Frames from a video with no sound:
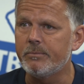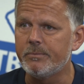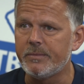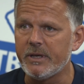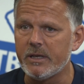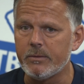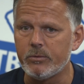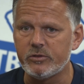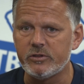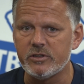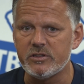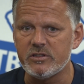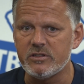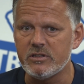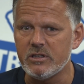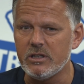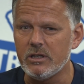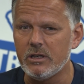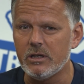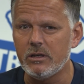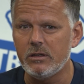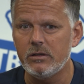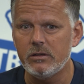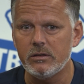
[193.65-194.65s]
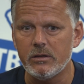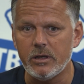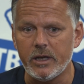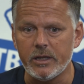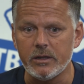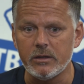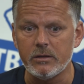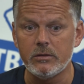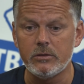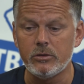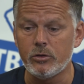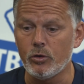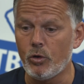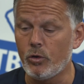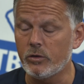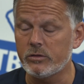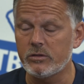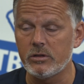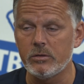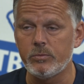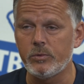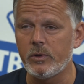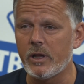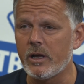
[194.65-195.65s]
be able to see and
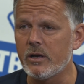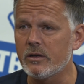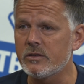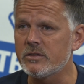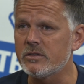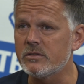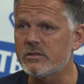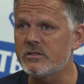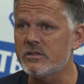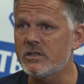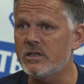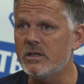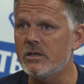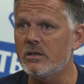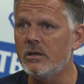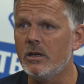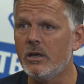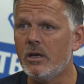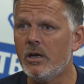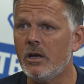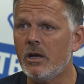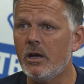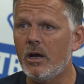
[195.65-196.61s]
talk to the players and see